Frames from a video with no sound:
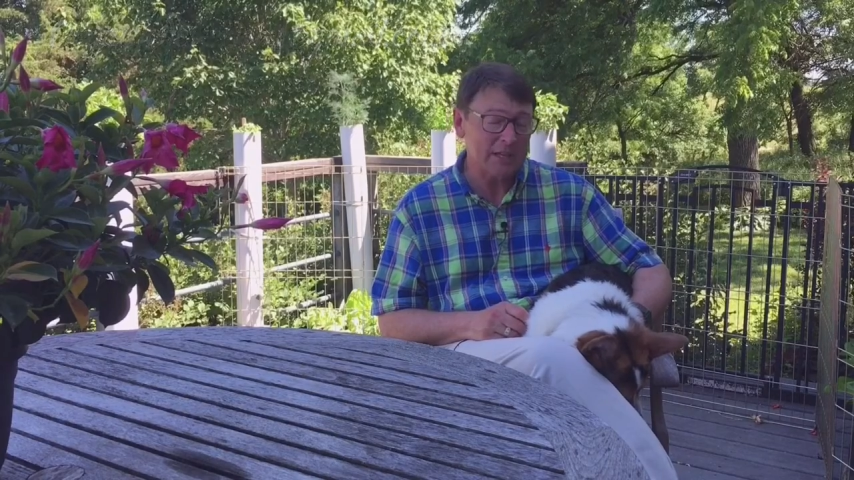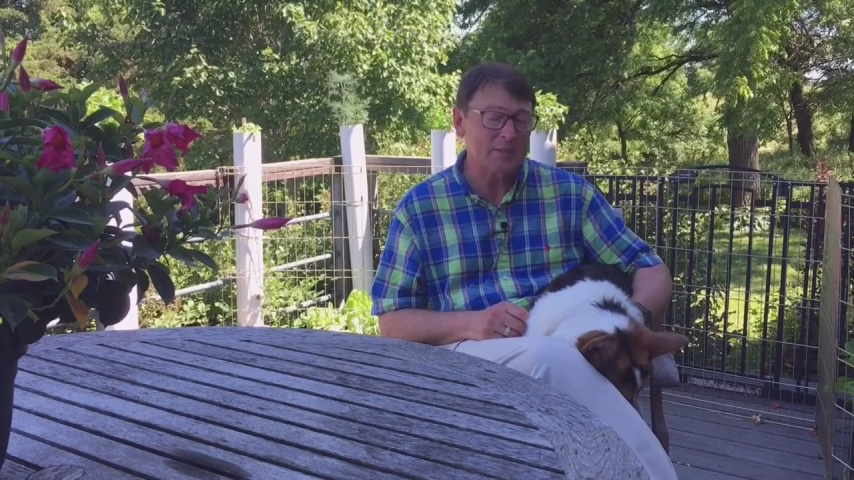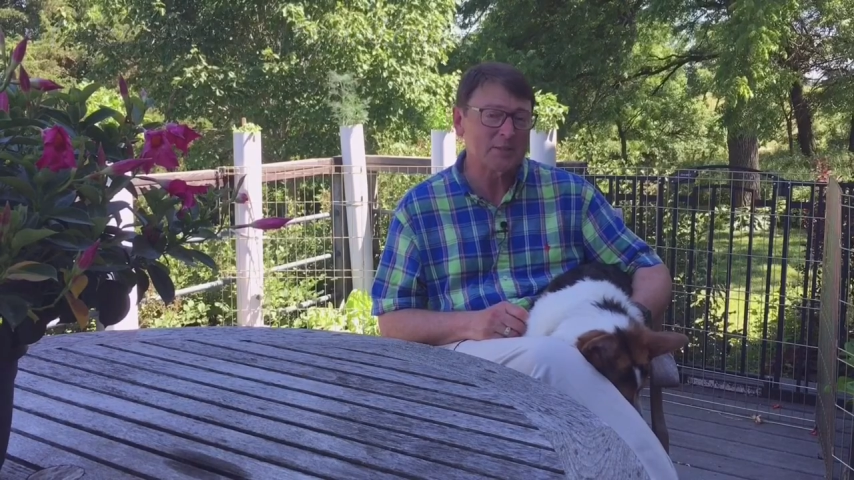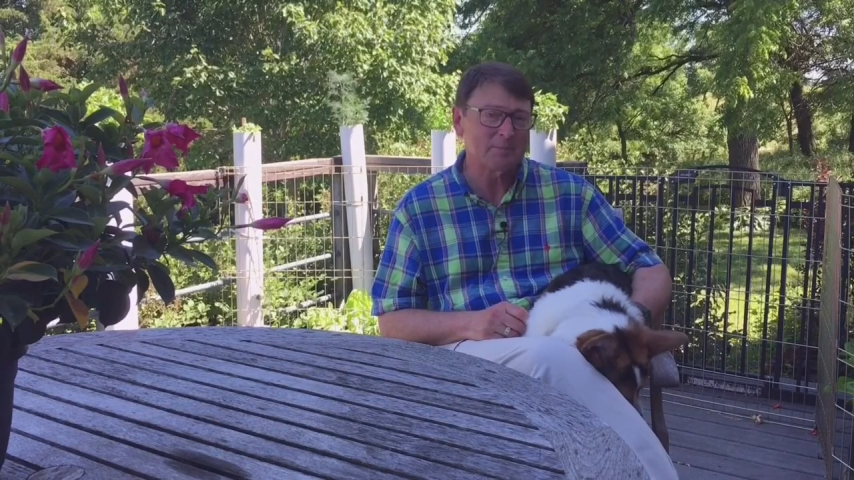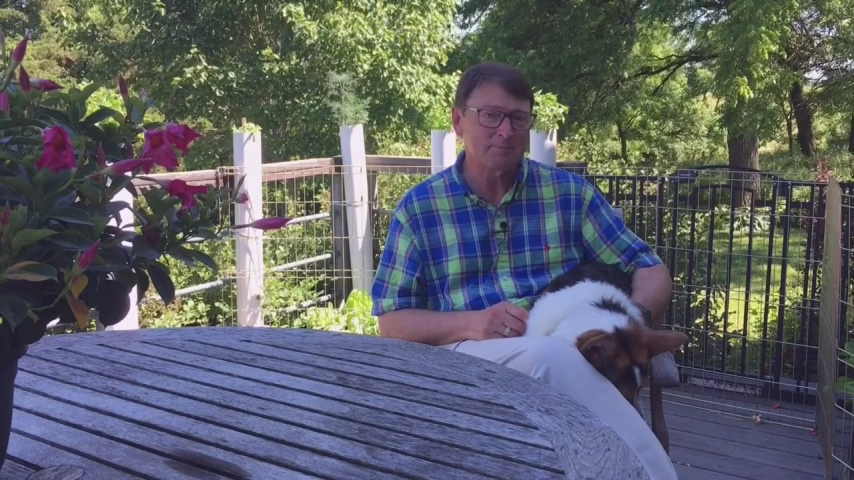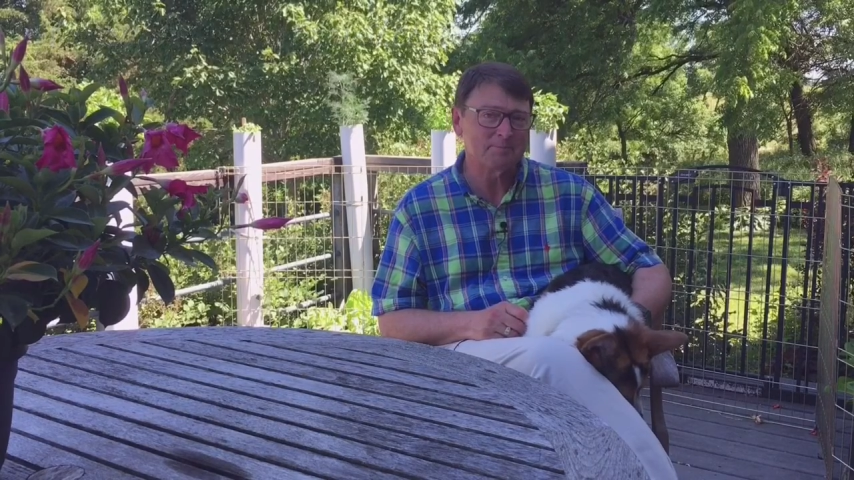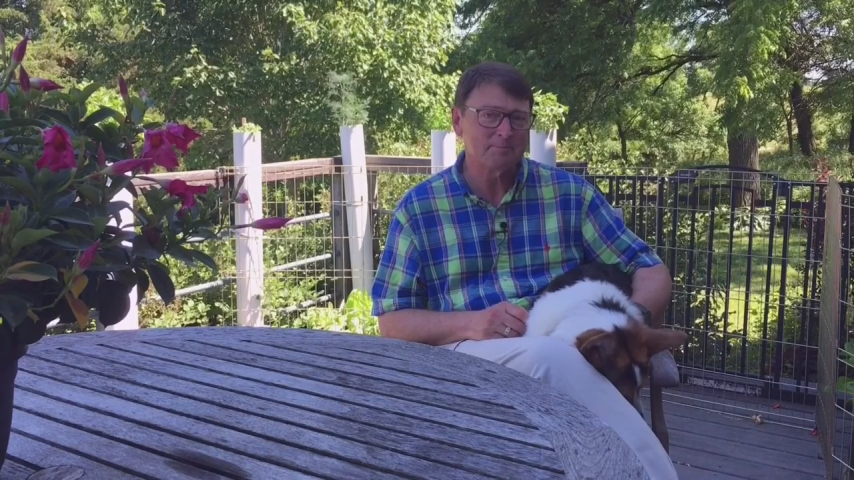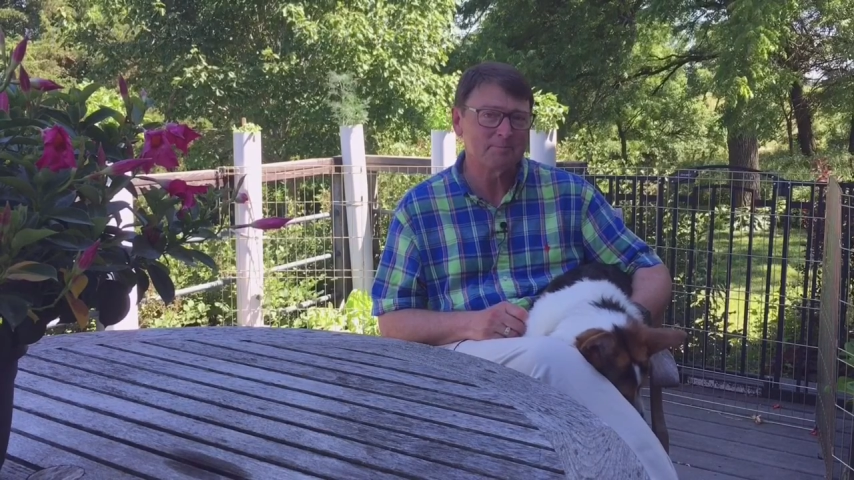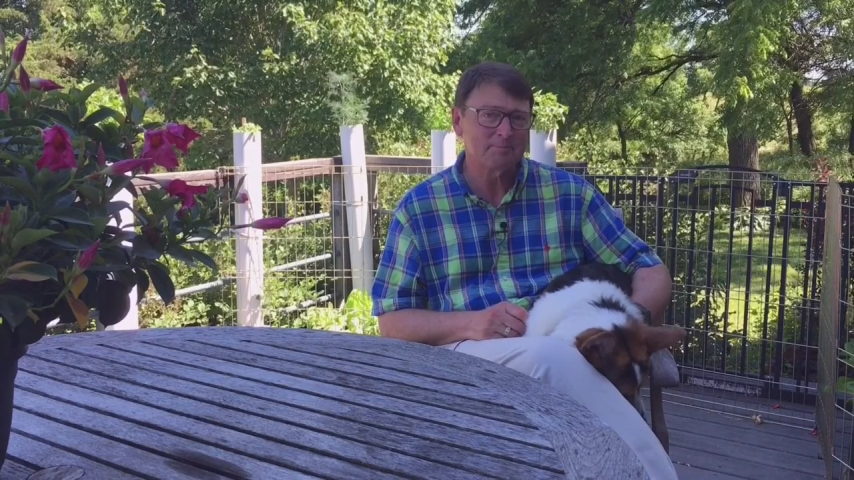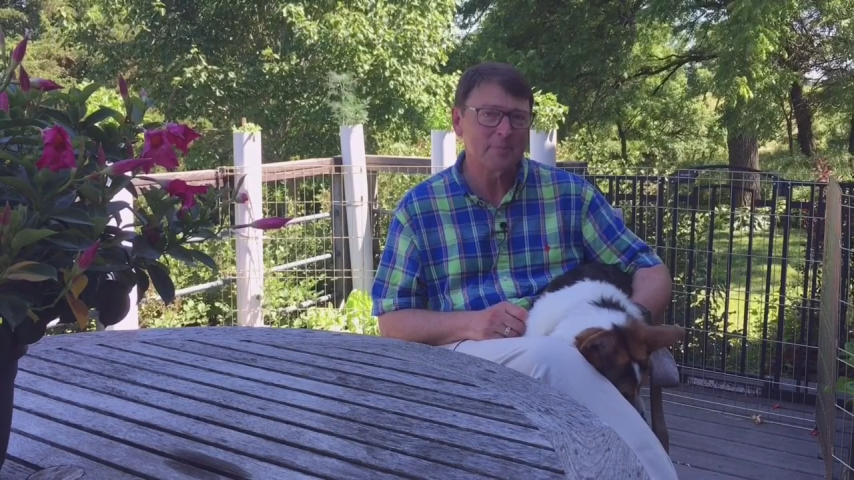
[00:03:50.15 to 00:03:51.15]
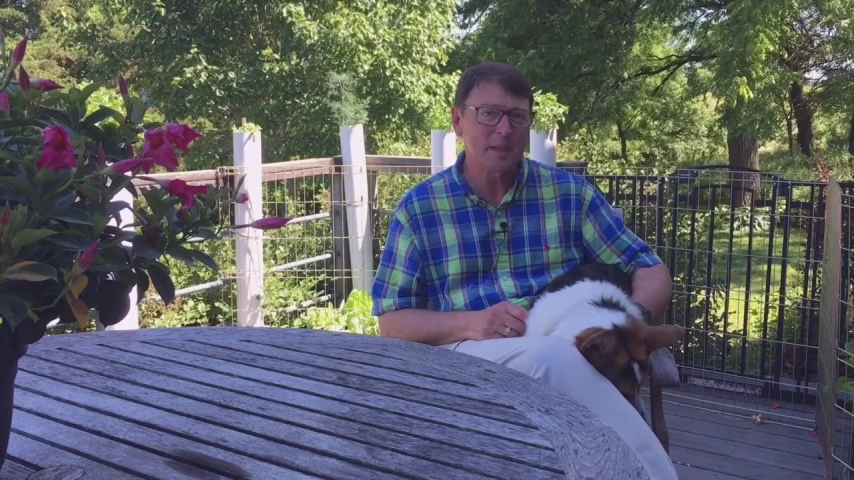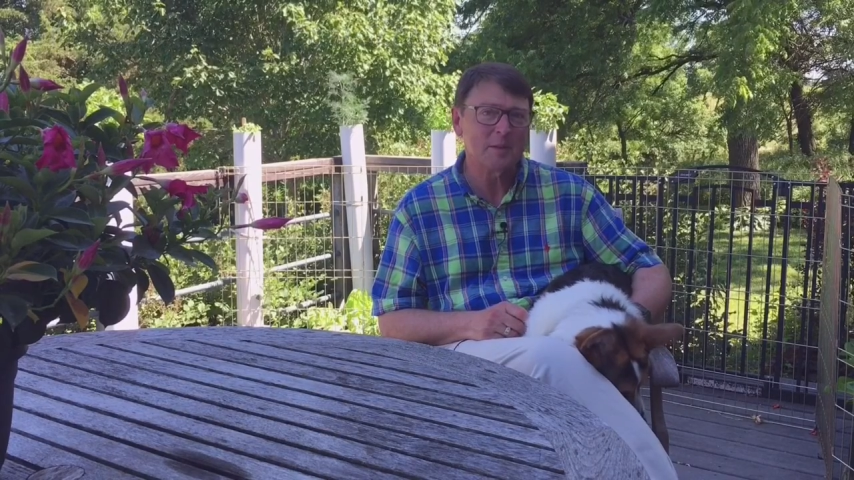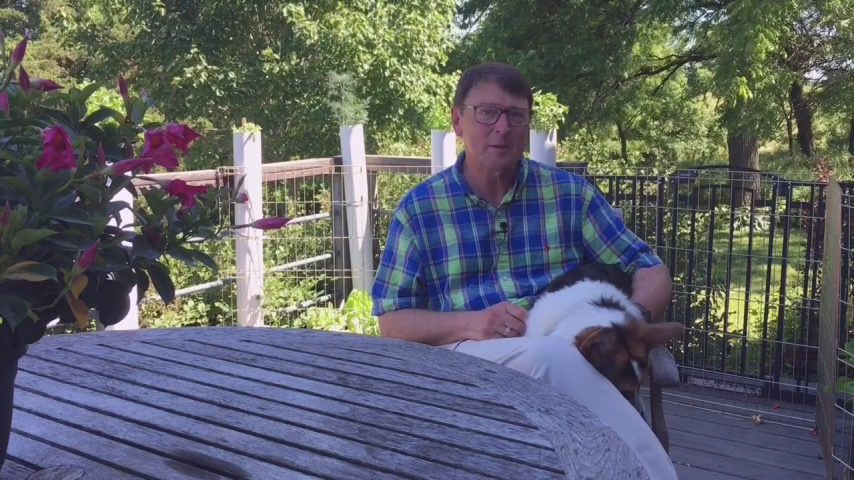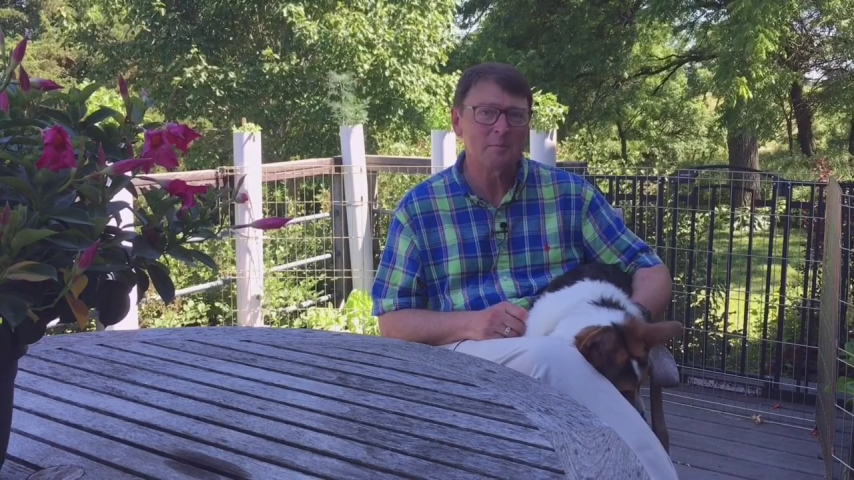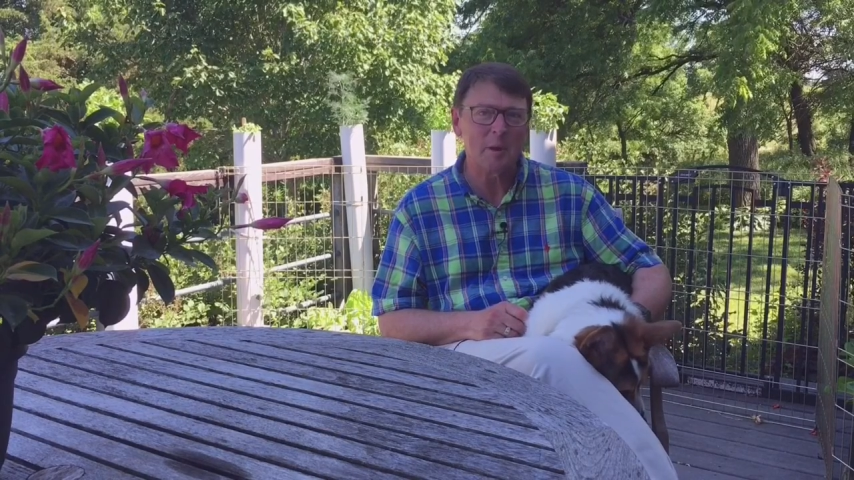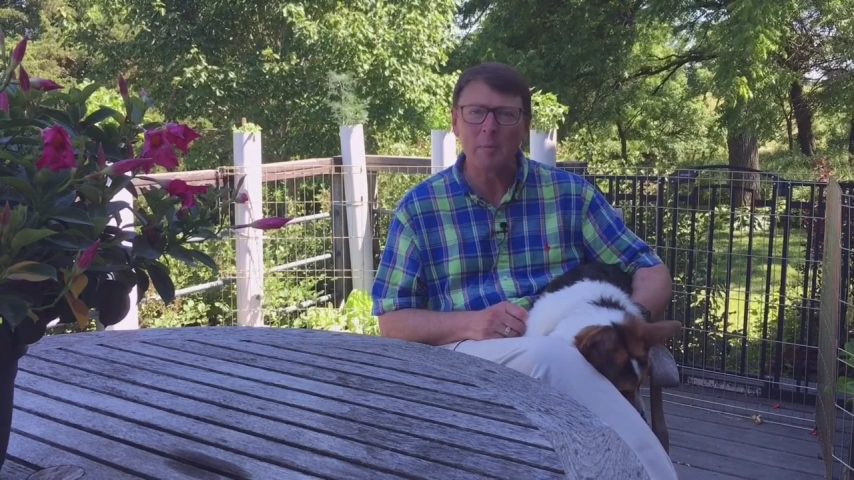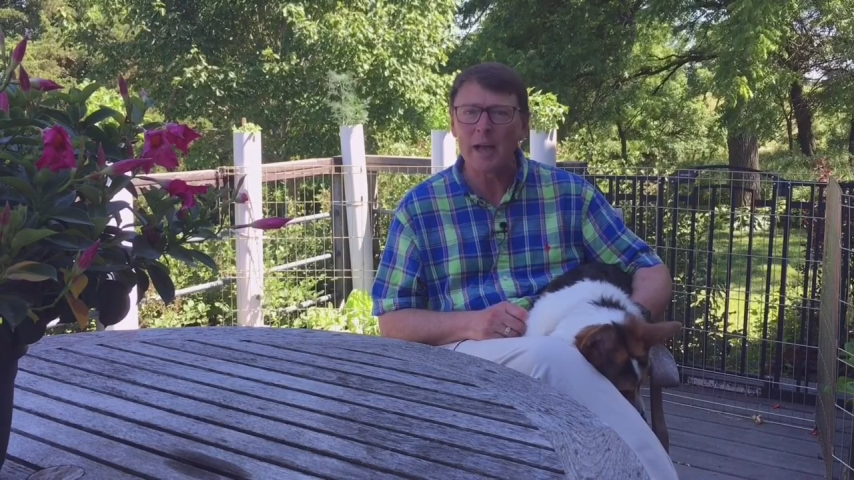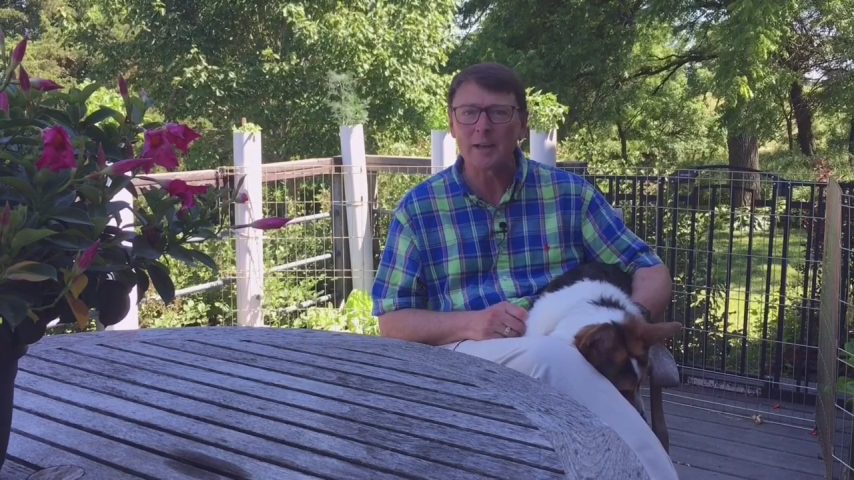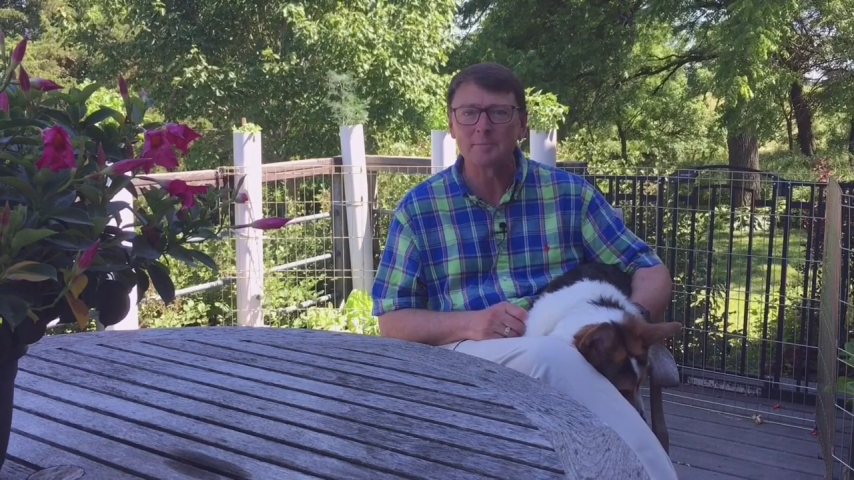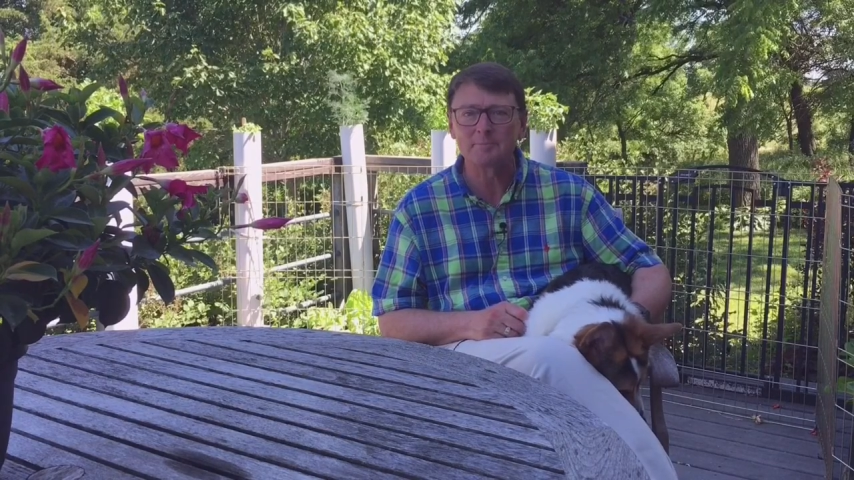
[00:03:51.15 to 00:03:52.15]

peace. Bye-bye.